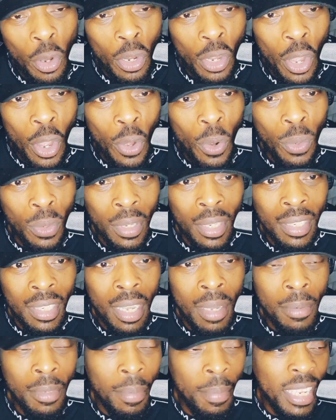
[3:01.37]
your goals in
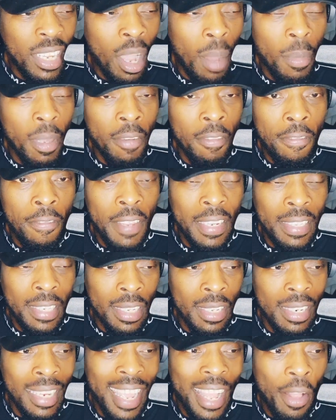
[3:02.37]
terms of becoming
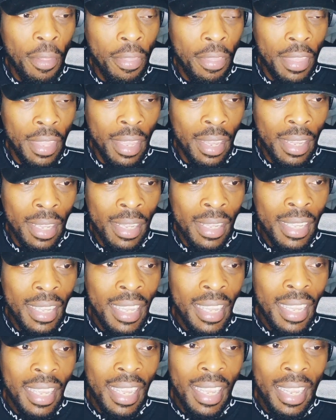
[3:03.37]
fitter and healthier
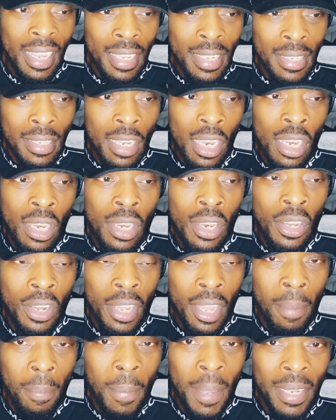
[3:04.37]
is
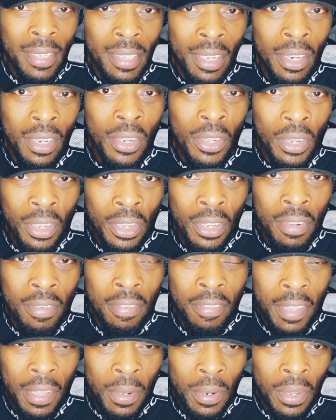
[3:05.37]
looking better, look good,
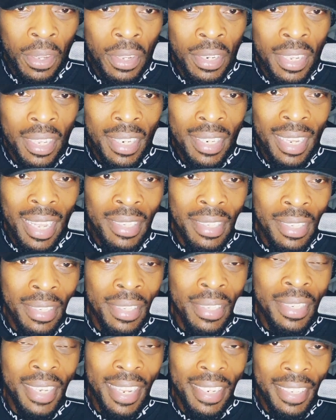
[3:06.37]
feel good, and that's
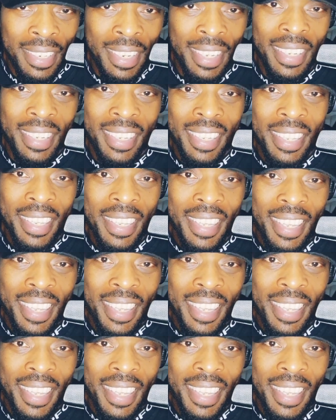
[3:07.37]
aesthetic.